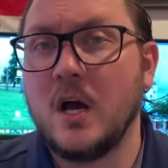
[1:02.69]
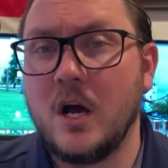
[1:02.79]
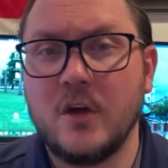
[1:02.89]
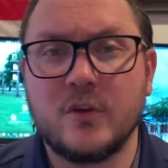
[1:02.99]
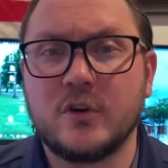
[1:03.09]

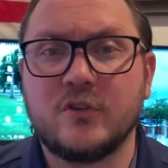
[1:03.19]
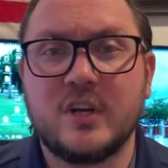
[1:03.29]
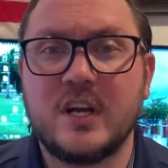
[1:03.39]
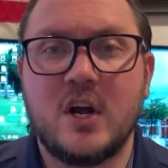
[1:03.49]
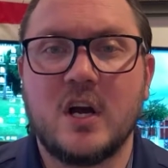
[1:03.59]
Others
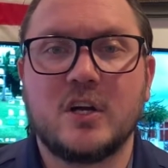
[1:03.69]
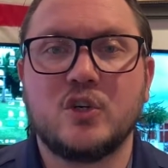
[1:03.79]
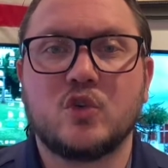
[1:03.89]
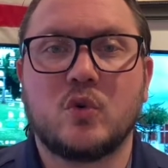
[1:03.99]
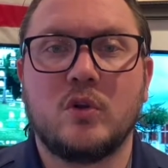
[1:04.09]
cannot
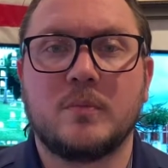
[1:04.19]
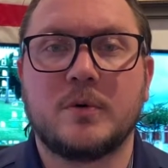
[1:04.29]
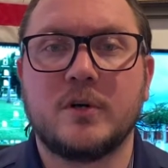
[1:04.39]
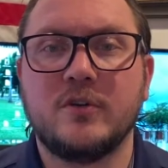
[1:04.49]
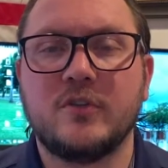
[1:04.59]
control a
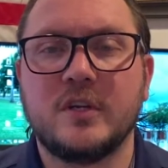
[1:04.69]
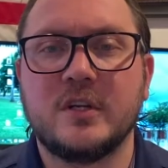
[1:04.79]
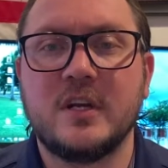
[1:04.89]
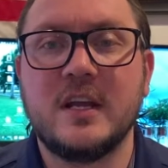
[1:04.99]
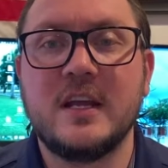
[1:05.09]

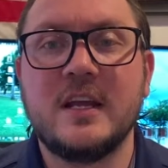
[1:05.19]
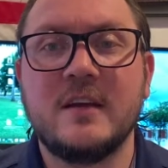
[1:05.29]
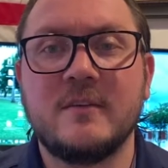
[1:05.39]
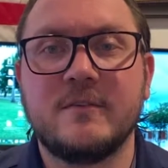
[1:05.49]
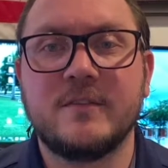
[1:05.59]
person
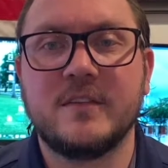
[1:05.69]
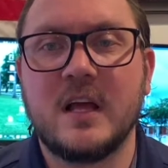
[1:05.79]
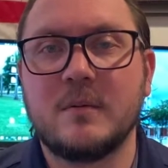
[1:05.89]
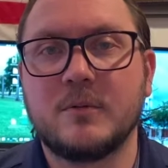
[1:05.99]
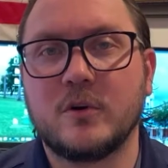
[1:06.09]
if
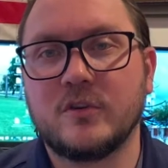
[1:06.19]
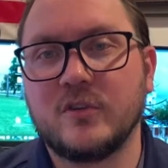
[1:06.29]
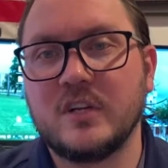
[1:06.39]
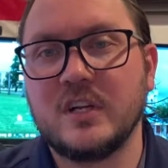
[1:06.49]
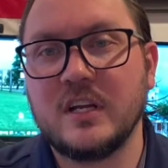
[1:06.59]
that
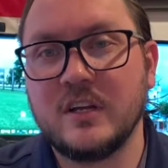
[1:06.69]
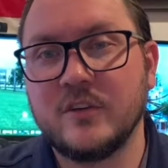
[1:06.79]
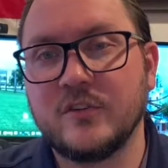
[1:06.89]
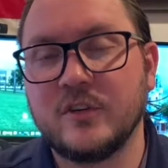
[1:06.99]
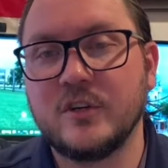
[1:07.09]
person
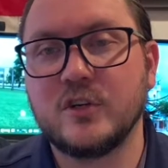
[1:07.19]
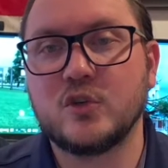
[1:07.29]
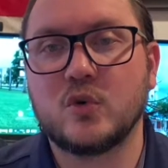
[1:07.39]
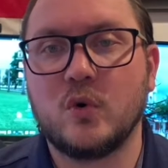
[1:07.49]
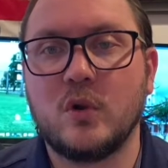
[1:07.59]
is in
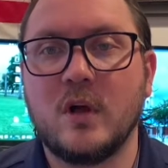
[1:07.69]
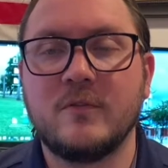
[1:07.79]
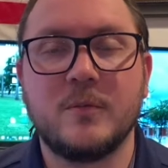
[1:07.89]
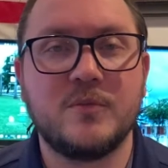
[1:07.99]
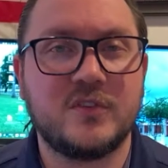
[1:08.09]
control of
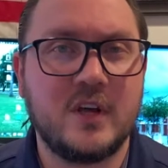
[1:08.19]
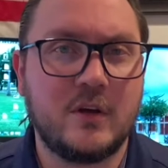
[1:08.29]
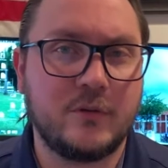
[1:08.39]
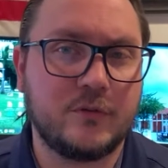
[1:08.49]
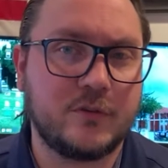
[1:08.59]

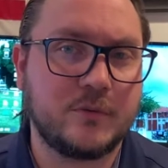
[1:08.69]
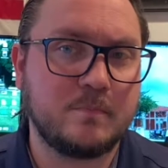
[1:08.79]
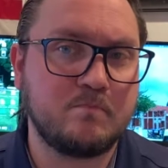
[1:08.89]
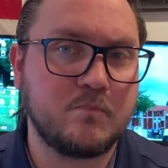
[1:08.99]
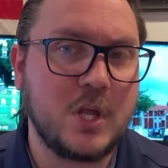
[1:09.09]
themselves.
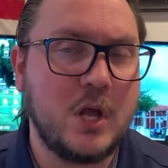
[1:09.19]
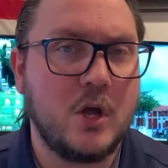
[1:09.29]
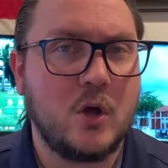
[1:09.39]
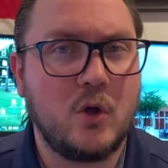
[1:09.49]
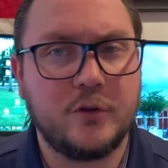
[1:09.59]

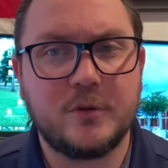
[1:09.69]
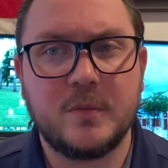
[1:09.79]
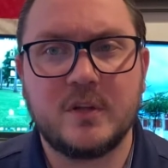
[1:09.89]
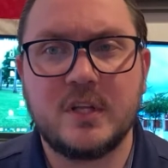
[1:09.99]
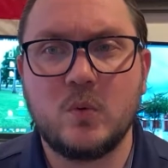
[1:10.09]

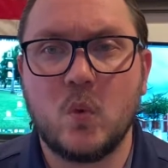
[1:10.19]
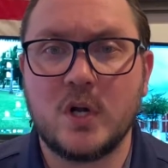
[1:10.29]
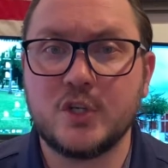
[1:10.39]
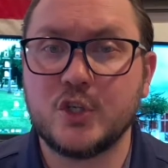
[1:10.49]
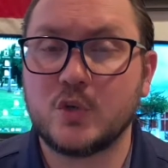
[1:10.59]
Ultimately,
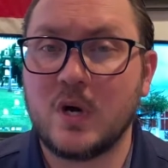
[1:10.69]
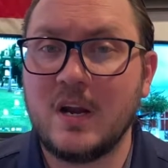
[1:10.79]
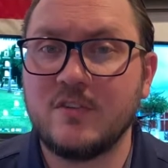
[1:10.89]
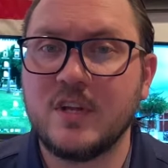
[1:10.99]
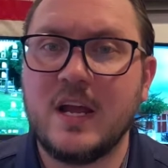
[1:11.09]
one
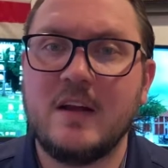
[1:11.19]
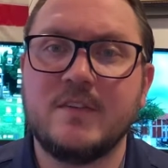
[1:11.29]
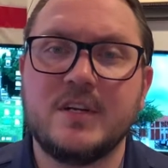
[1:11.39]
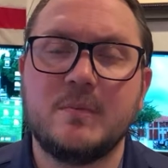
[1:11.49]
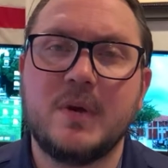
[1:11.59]
strives to have
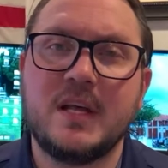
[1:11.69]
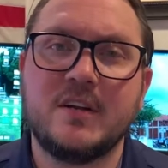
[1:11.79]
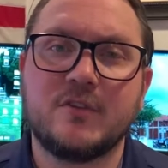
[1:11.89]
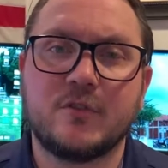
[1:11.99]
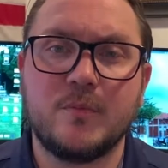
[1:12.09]

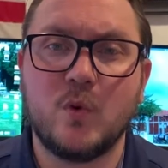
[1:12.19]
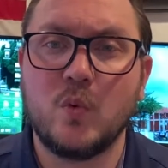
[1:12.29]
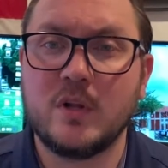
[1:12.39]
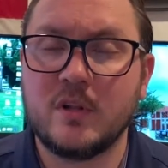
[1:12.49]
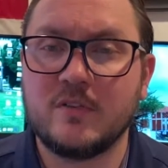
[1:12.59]
independence from the
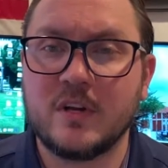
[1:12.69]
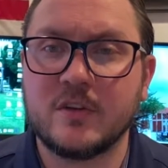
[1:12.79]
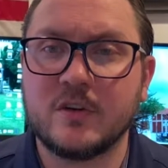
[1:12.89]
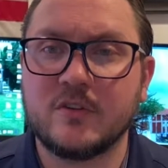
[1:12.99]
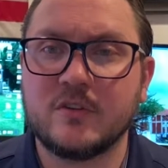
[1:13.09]
will of
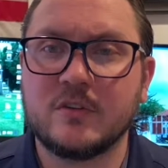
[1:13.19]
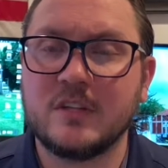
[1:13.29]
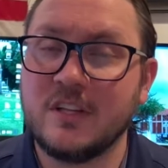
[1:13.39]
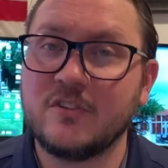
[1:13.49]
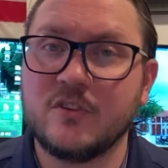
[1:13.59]
others, and
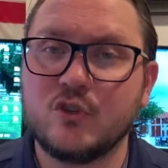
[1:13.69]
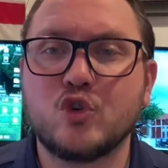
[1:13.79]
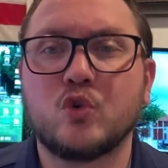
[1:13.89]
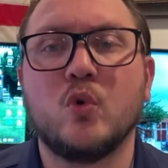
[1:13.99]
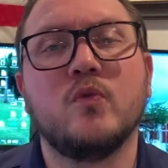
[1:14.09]
this is
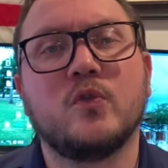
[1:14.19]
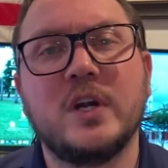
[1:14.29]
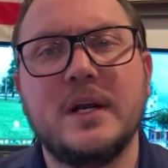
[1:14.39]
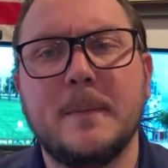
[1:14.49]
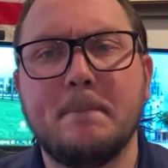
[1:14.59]
true
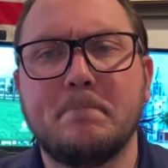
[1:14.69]
freedom.